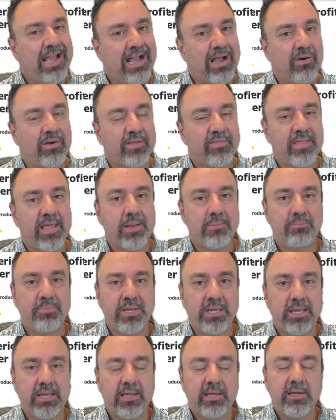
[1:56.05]
How can that
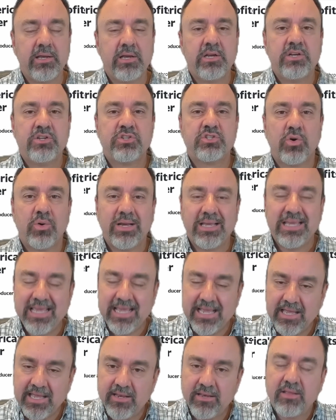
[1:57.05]
be? So
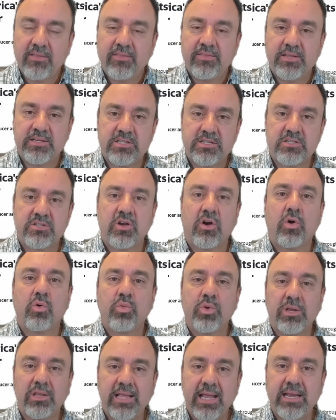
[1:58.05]
again, this is all
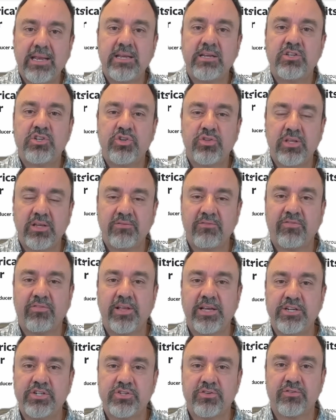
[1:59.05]
relating to the
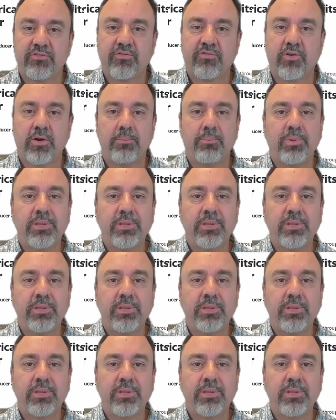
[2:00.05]
inflation front.